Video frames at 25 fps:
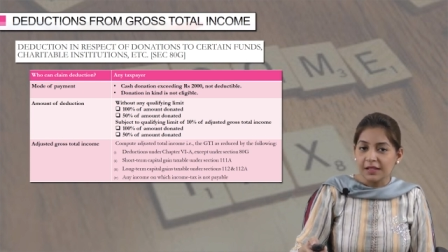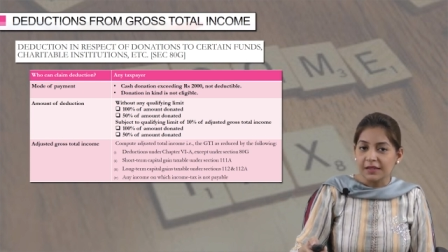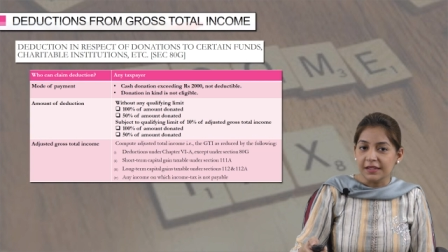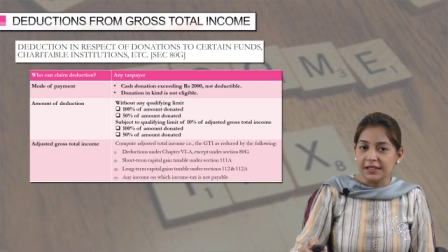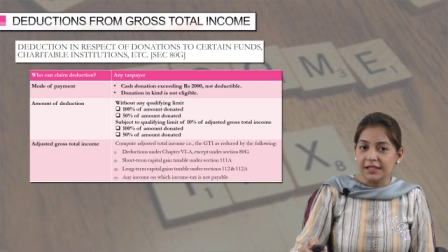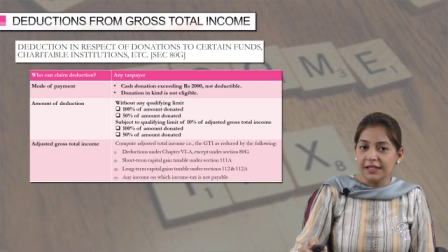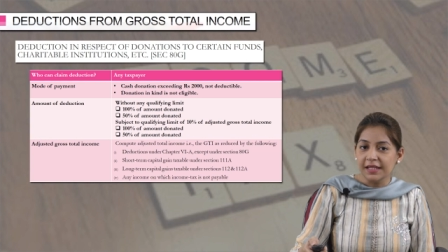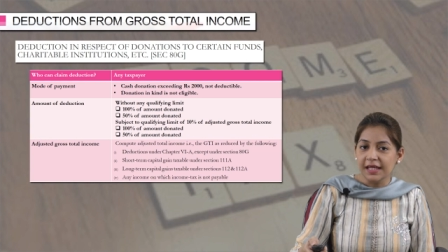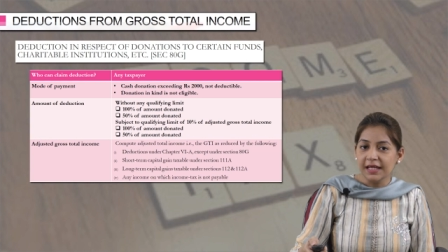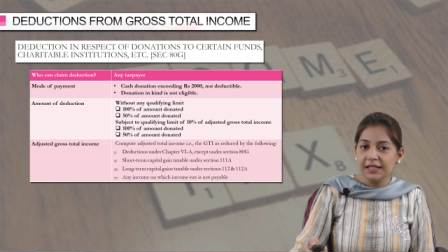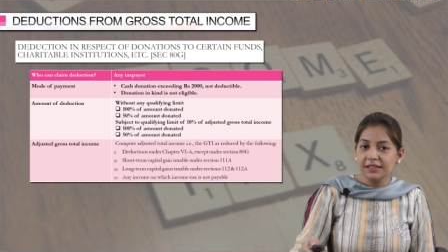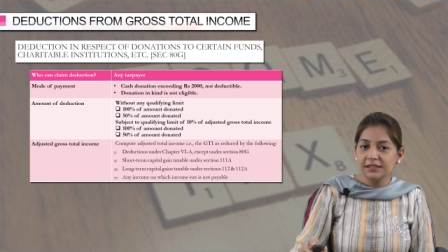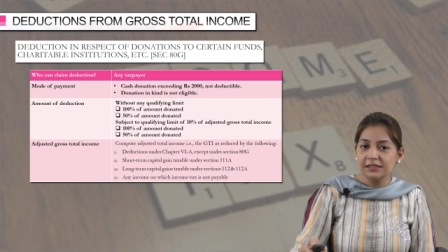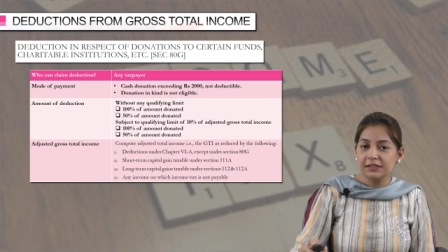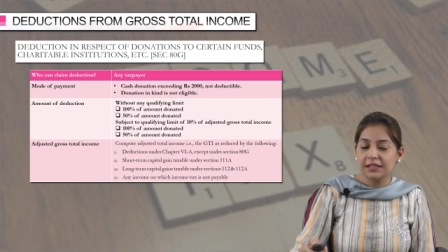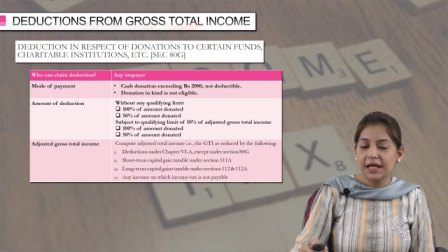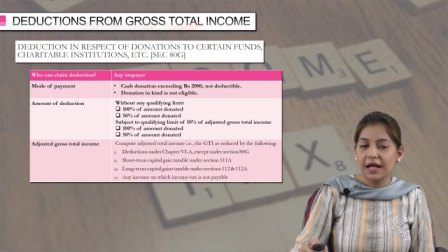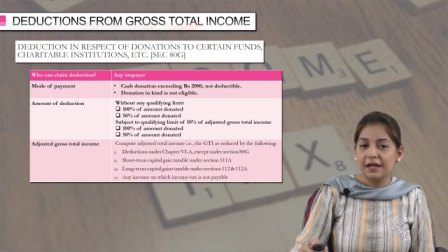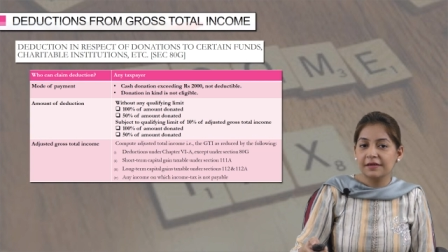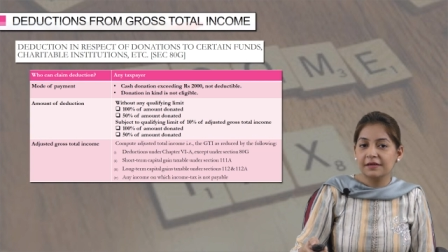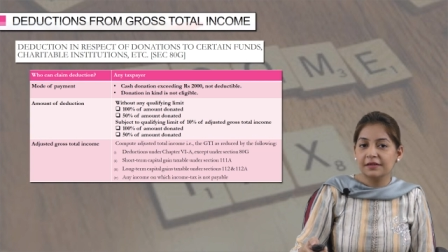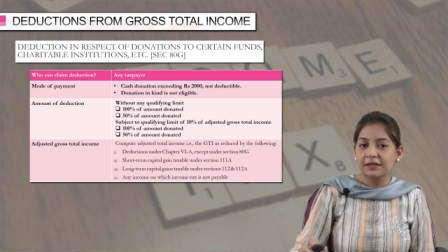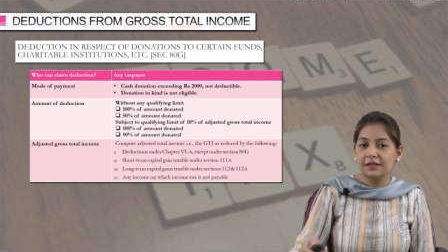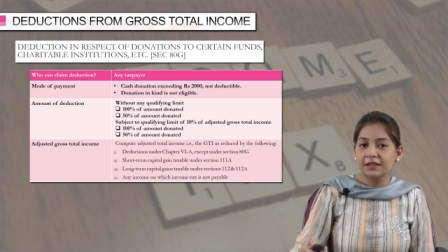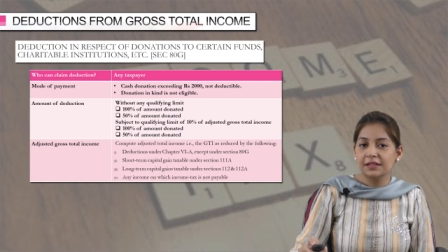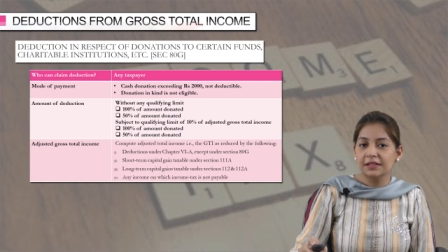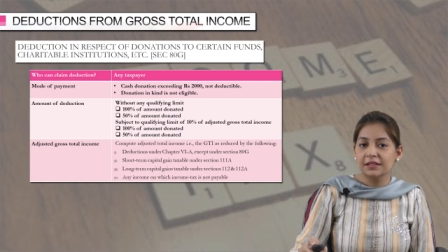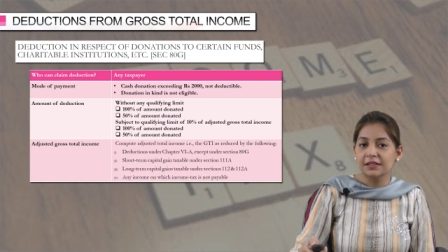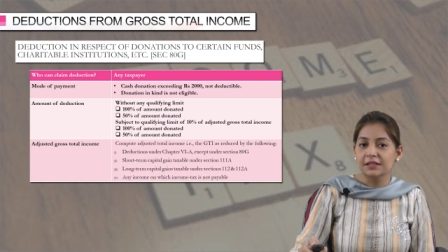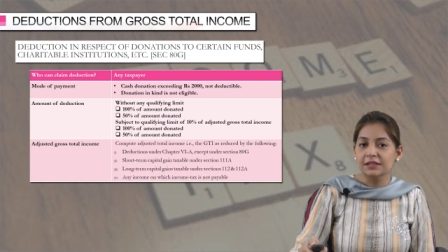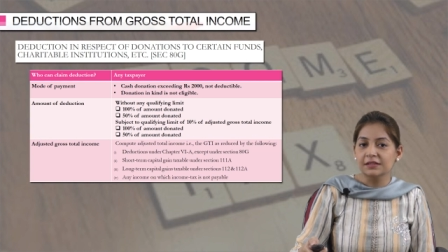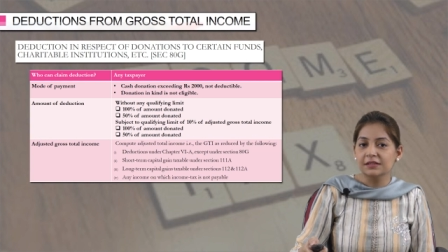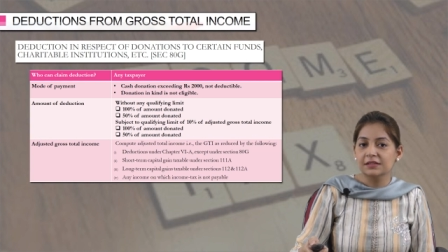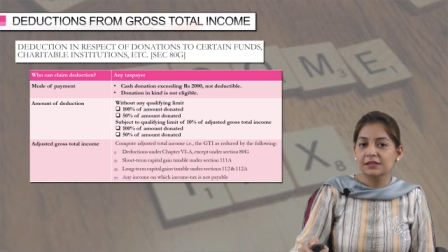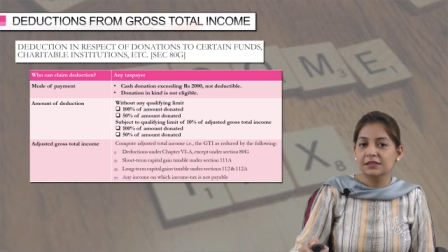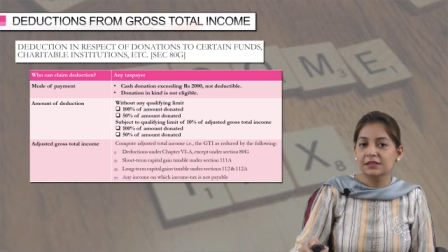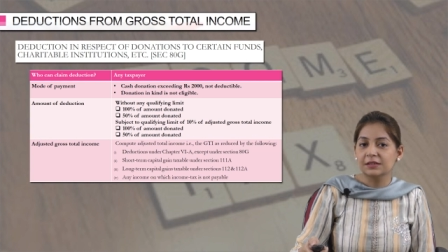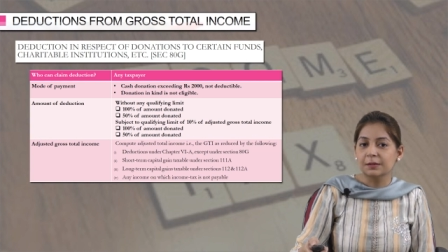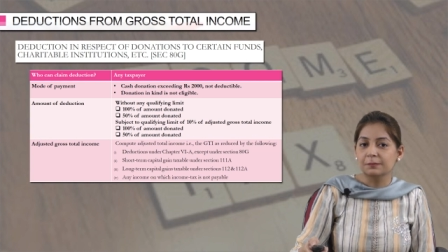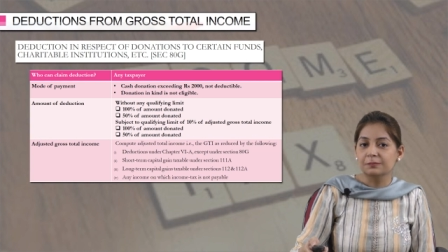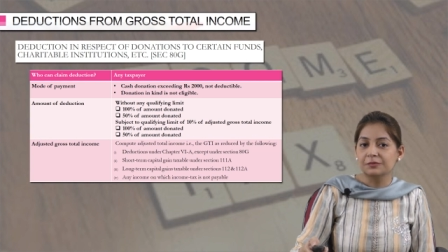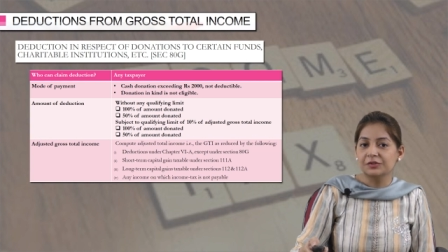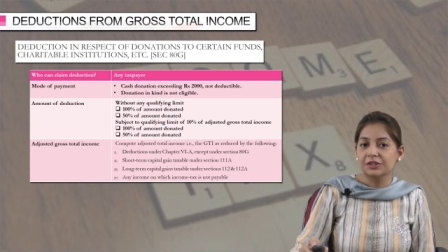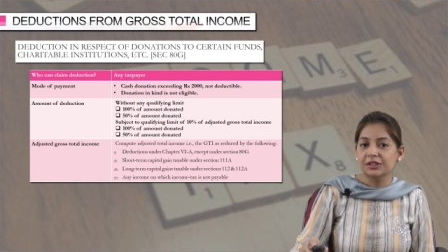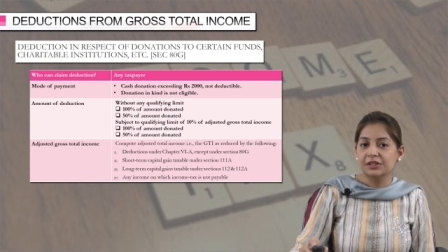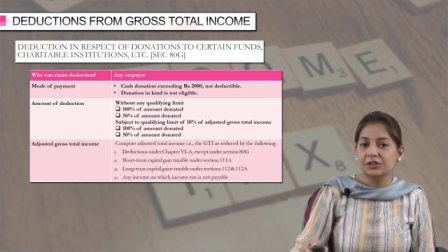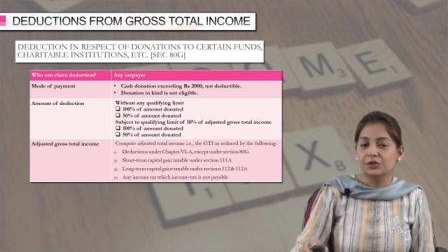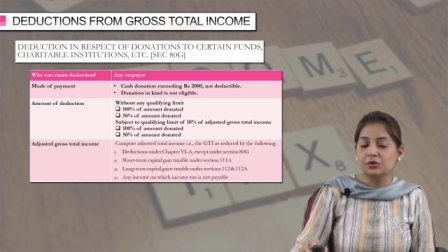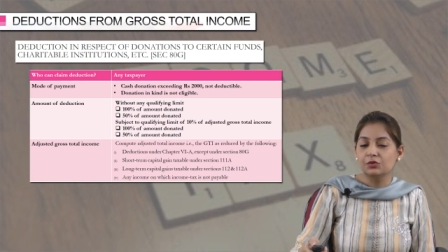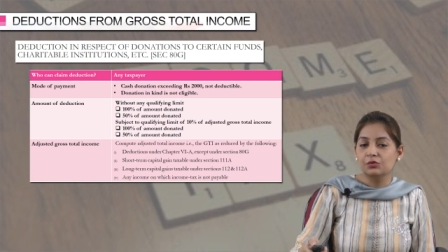The next category is
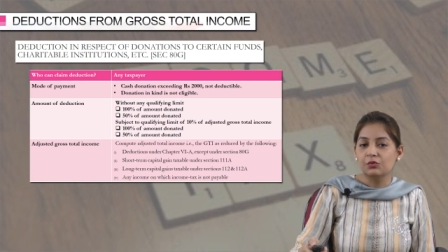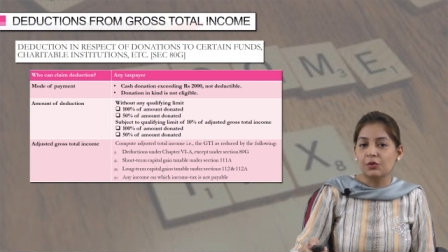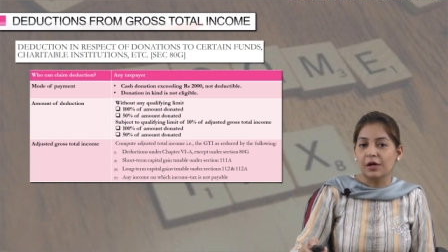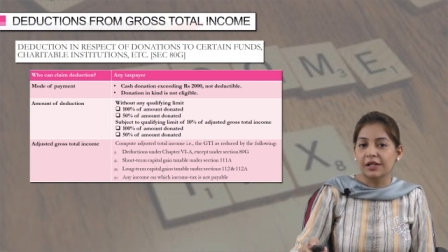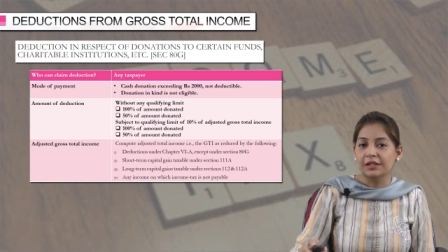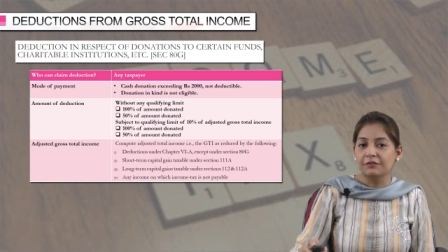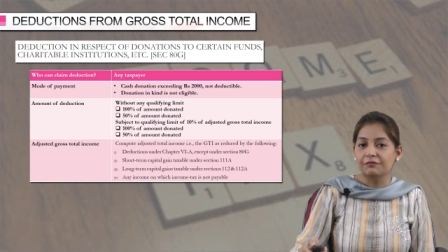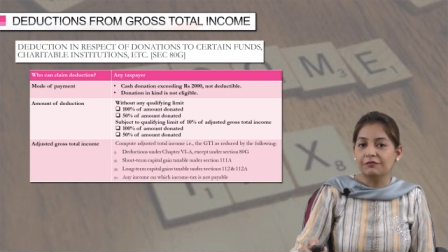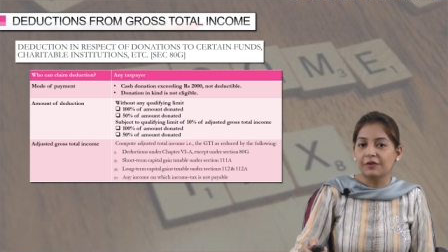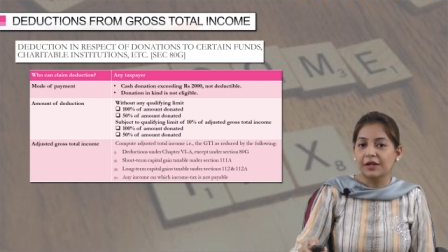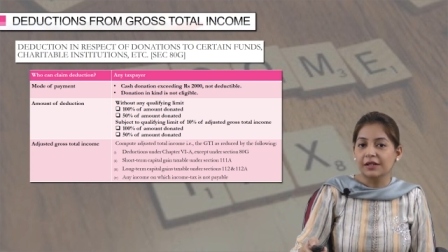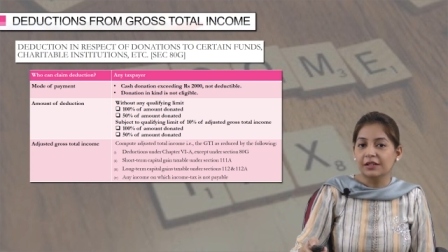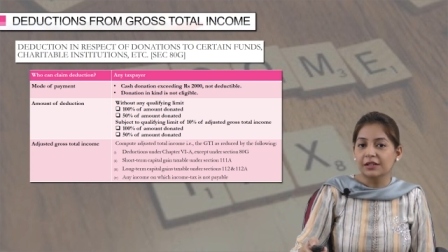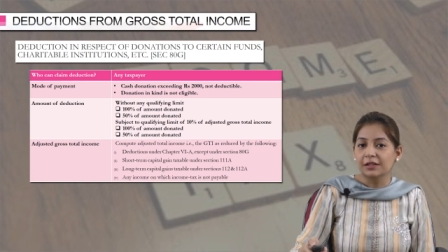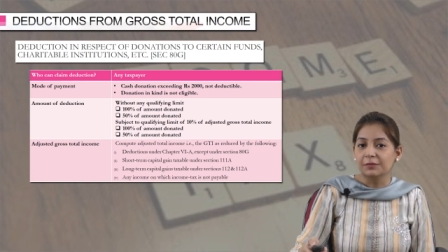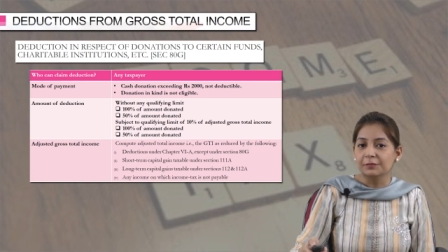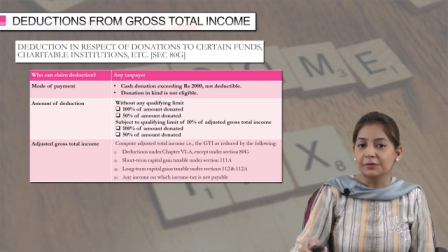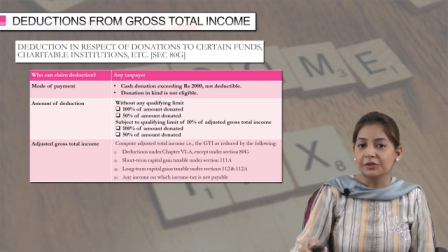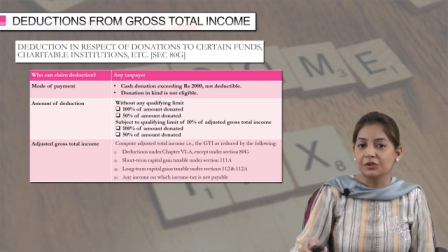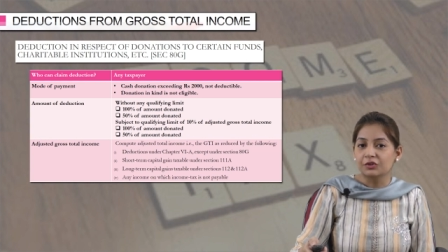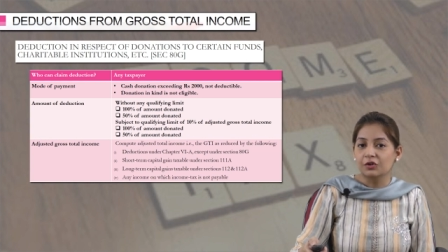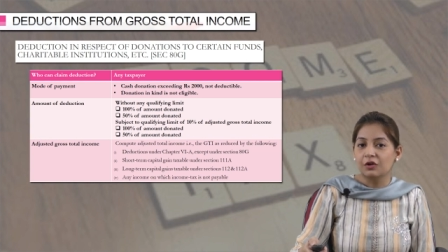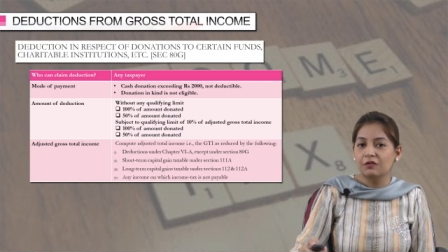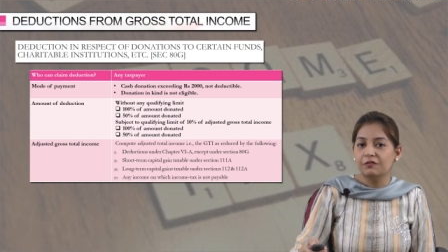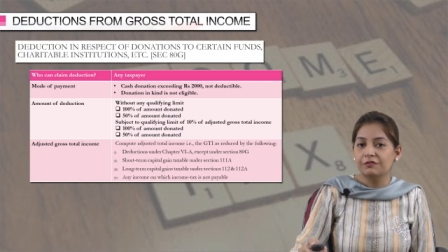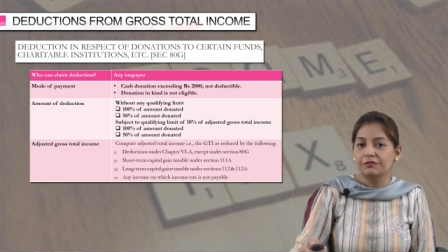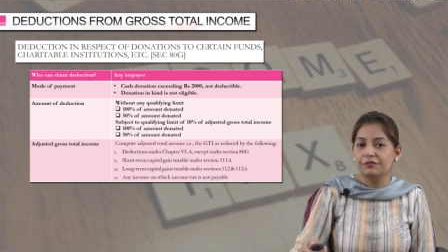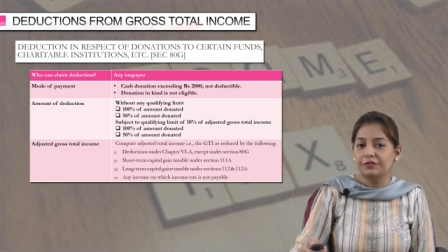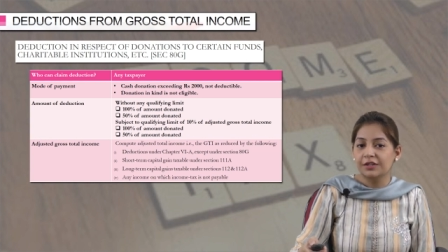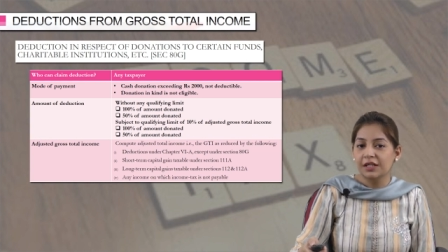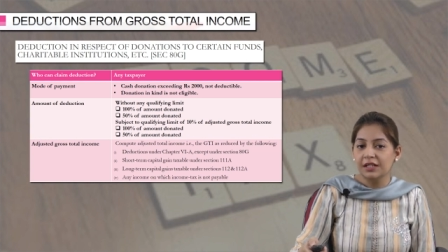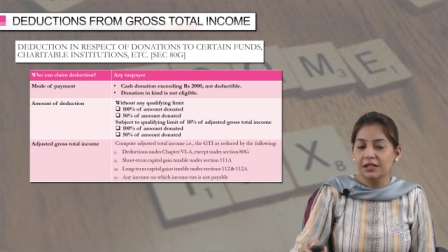subject to qualifying limit of